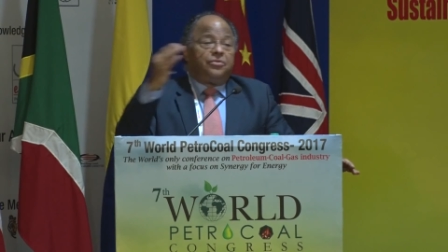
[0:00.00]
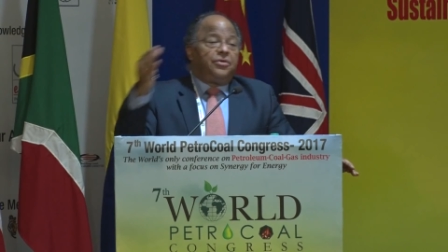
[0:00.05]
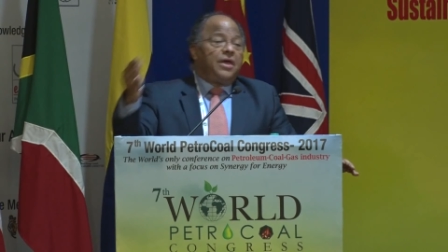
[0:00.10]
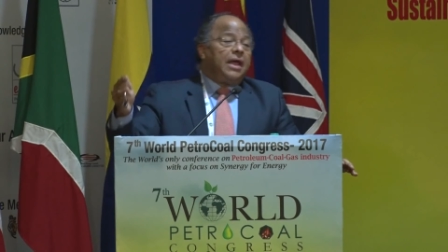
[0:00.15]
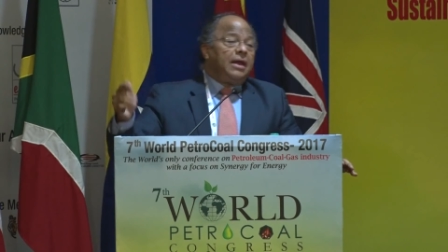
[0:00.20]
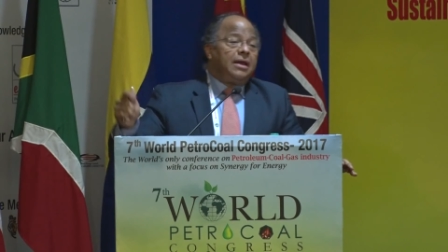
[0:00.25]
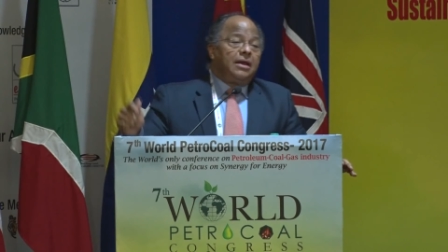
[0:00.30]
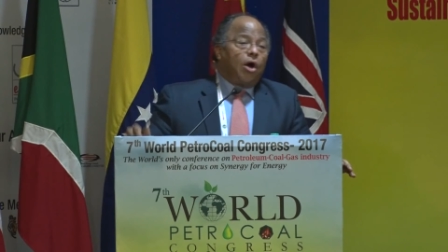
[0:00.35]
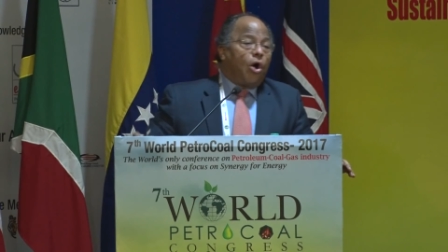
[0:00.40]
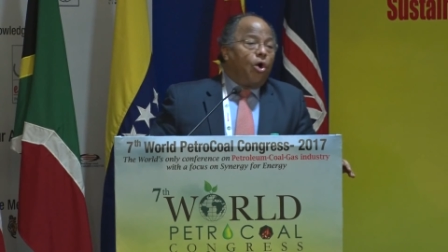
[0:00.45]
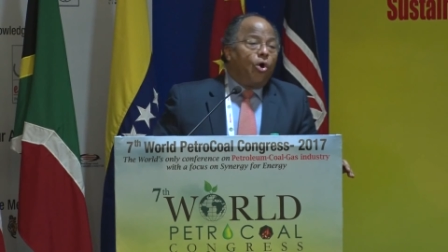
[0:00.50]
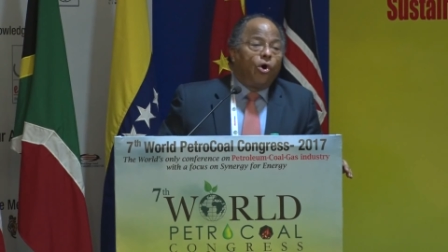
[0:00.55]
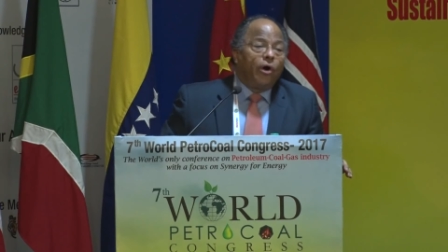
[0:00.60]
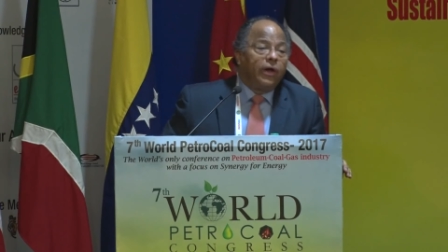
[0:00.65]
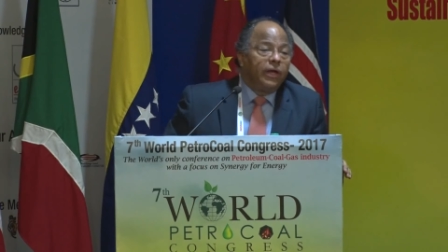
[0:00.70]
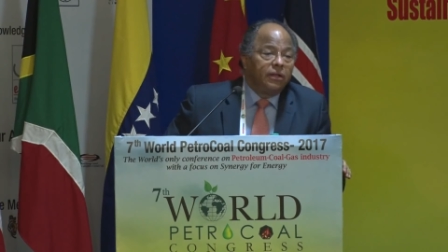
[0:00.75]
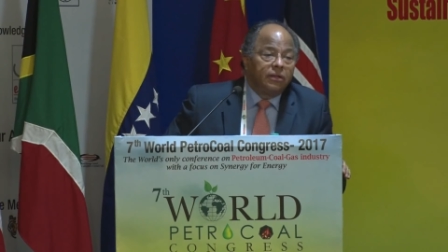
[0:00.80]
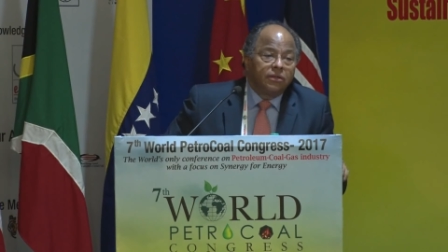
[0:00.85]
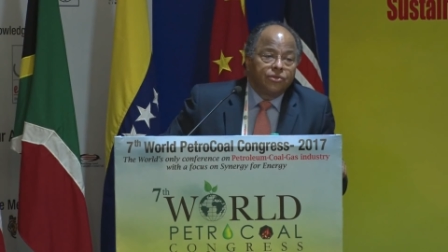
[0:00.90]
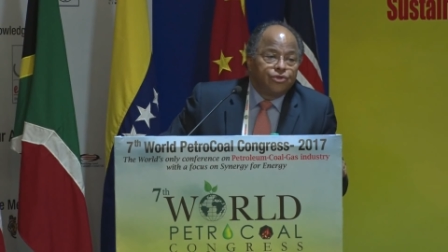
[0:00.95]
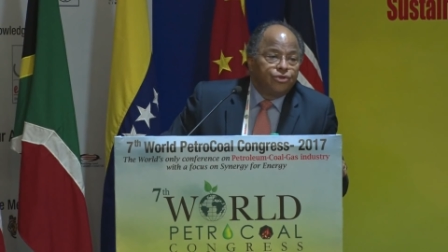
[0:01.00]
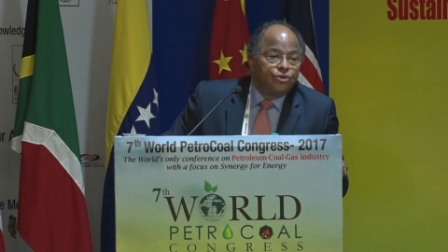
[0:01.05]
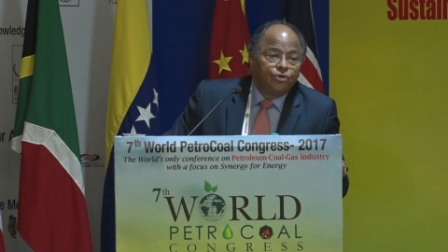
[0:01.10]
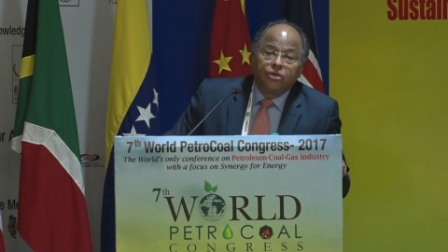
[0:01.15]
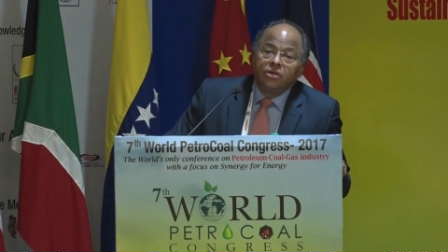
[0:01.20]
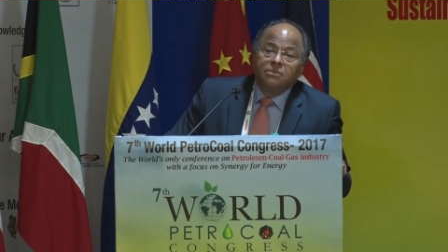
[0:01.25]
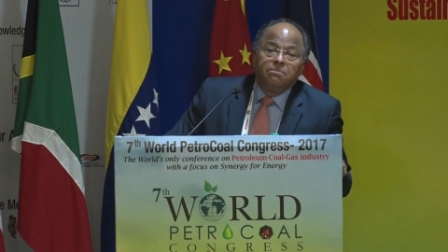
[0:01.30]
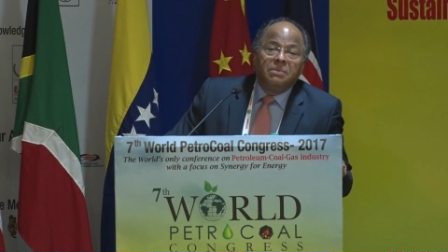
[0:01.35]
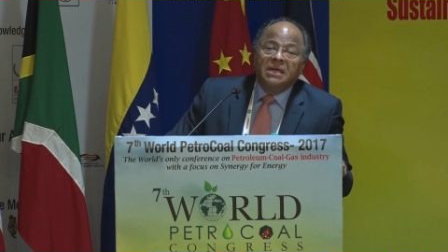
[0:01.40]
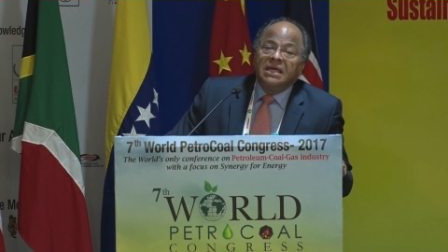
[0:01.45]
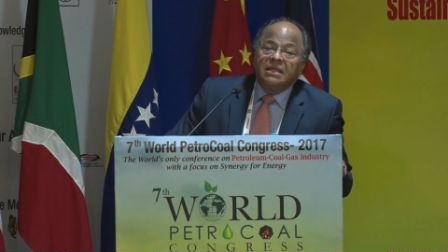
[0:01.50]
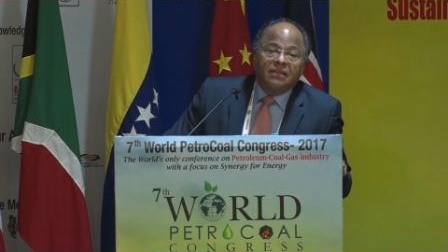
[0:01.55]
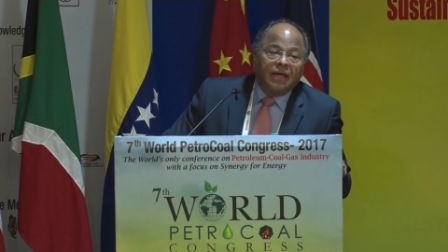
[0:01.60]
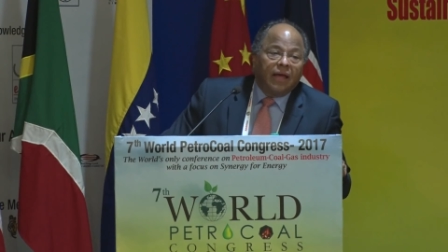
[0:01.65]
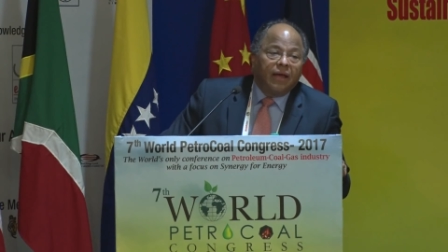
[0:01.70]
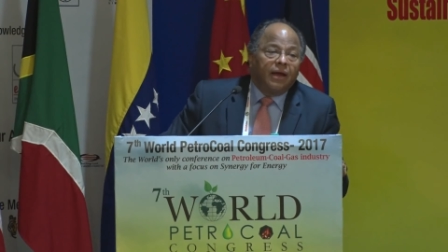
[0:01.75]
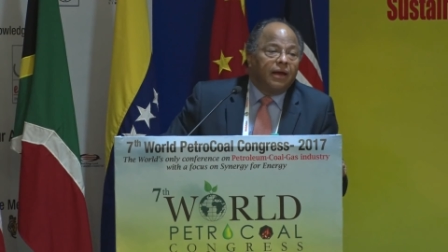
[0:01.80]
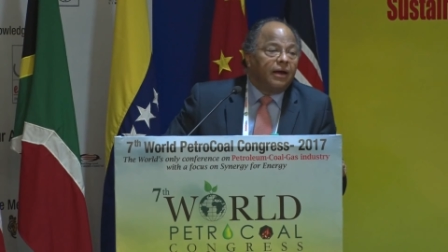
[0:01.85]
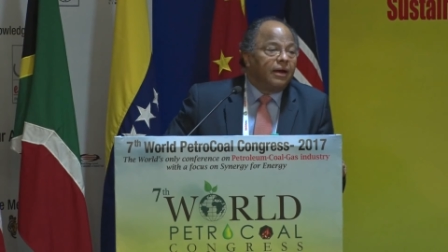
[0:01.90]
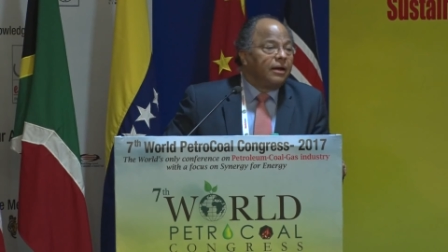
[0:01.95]
then oil shouldn't be
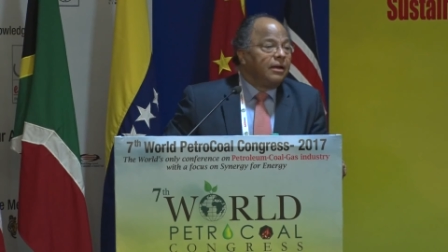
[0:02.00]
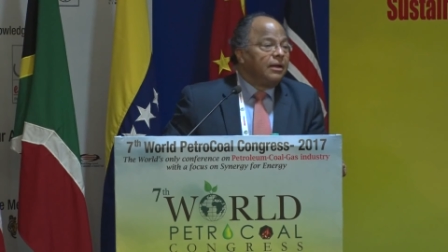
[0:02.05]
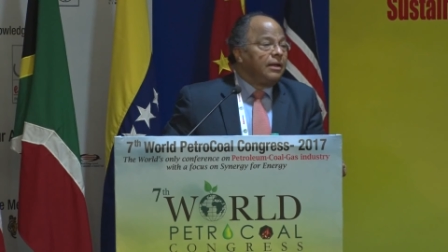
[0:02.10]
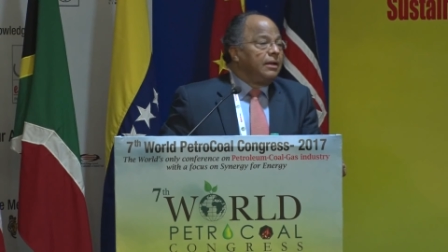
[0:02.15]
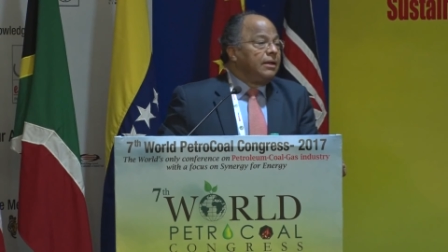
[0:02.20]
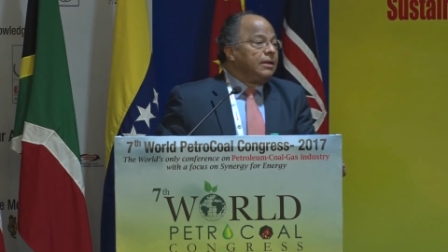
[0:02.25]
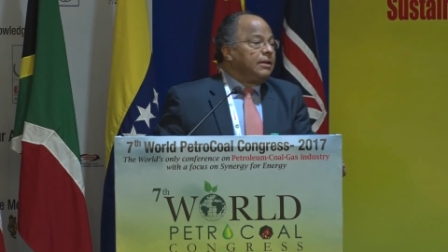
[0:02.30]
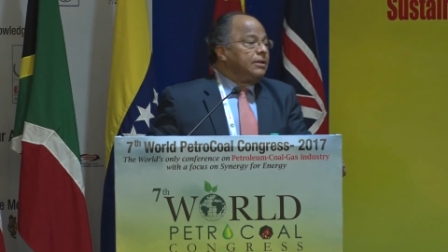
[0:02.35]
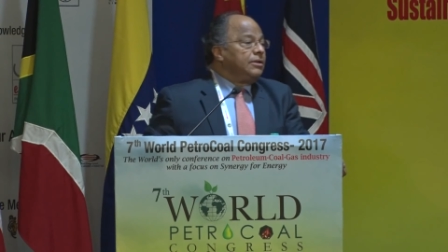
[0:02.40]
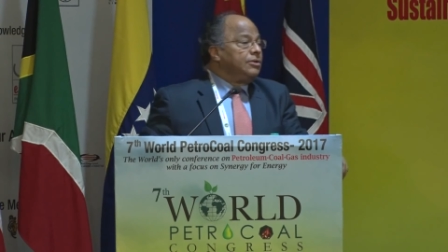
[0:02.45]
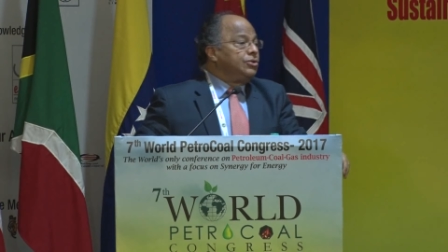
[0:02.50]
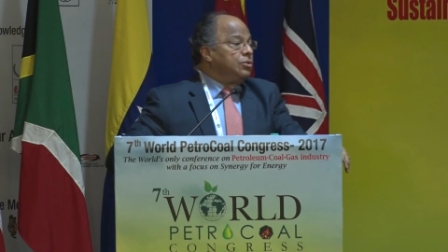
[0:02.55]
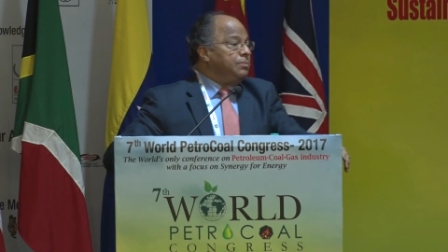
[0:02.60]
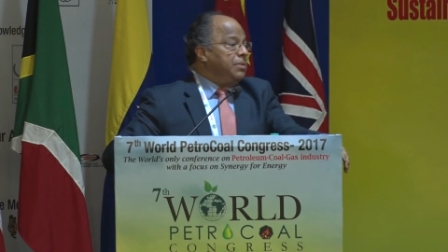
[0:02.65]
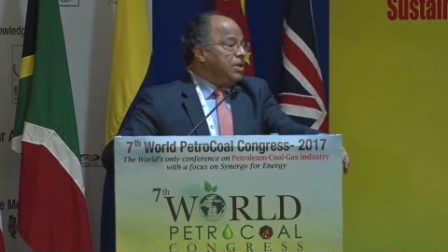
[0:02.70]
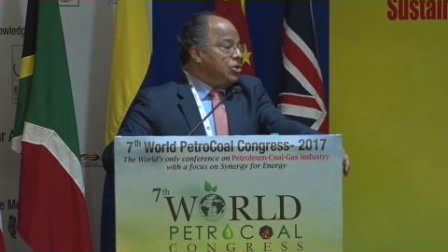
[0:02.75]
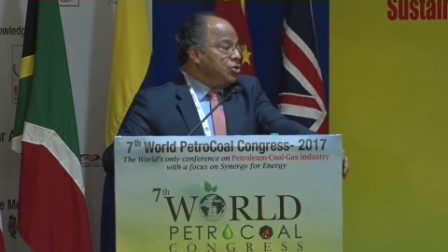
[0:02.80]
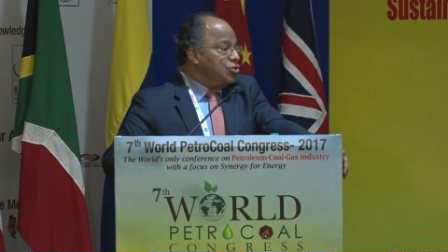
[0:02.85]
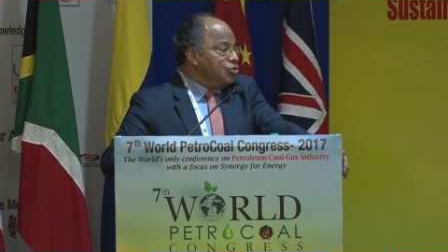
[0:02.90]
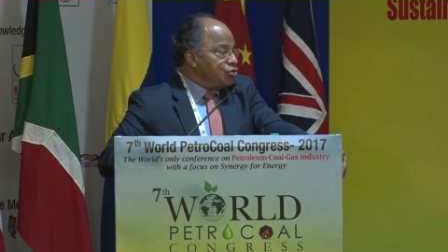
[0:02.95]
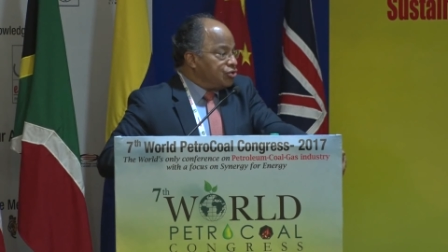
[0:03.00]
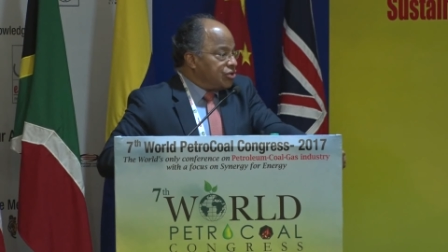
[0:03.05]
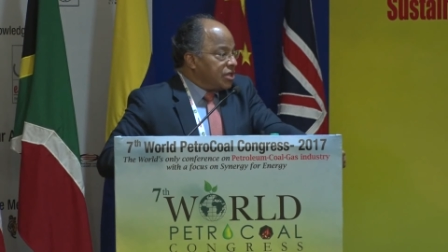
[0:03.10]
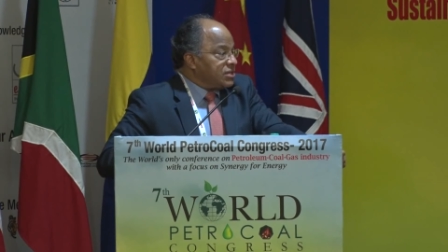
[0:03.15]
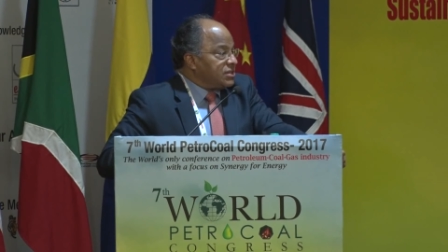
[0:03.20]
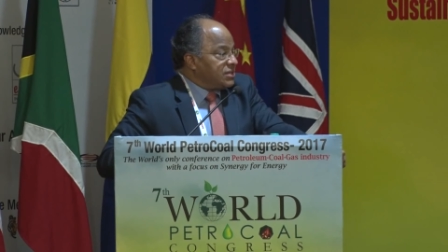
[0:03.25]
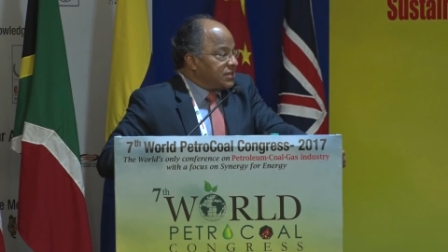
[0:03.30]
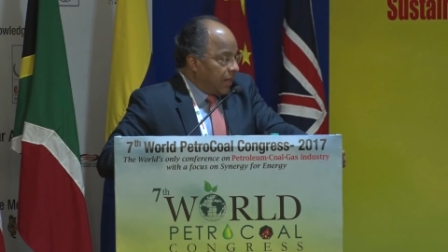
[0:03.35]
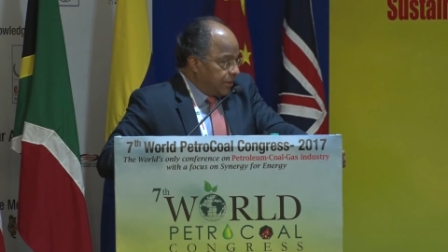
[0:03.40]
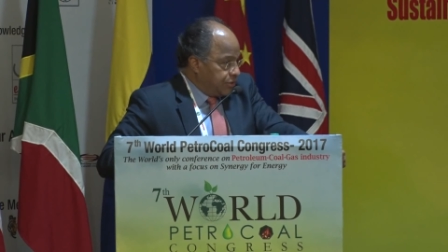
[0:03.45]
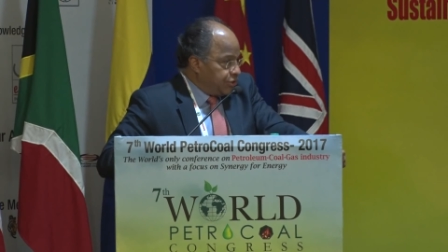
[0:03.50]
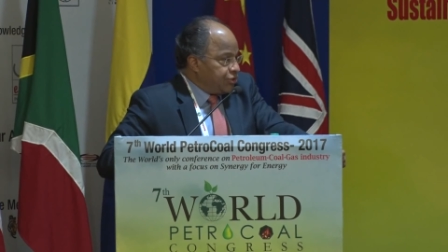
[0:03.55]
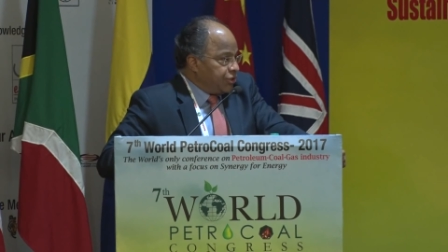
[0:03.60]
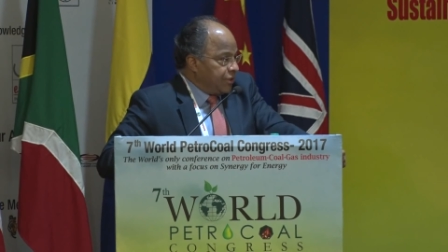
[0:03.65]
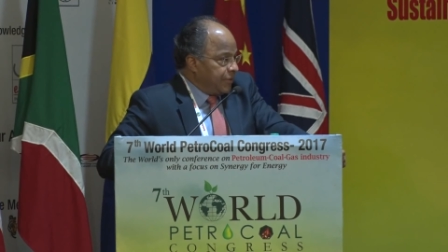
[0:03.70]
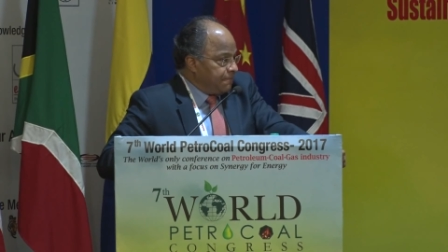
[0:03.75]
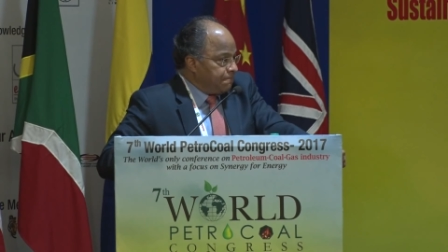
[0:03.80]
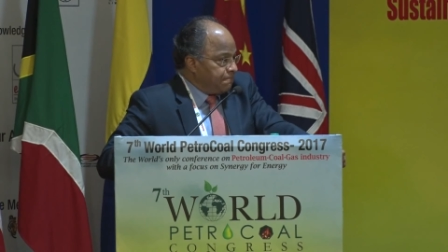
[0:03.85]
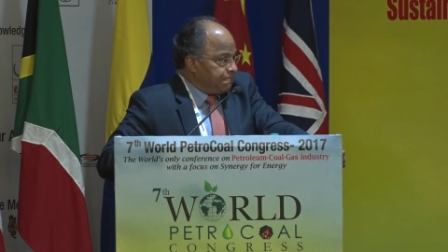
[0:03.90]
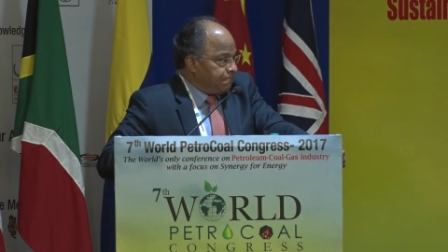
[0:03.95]
there to be used as
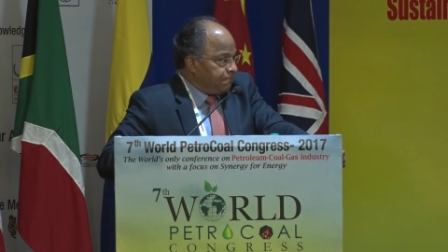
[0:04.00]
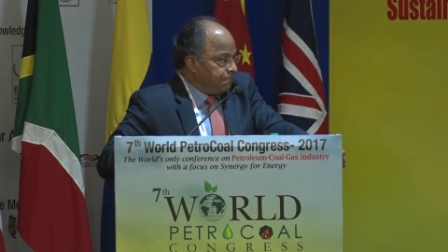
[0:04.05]
such.